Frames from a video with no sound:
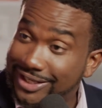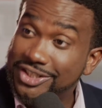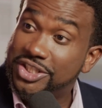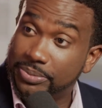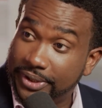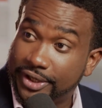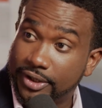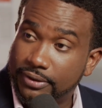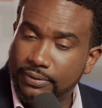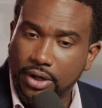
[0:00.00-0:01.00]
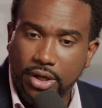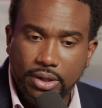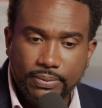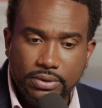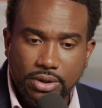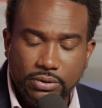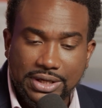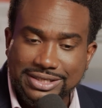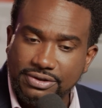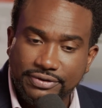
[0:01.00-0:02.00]
in Jamaica, um, you know,
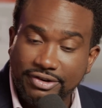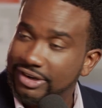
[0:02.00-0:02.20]
that's a very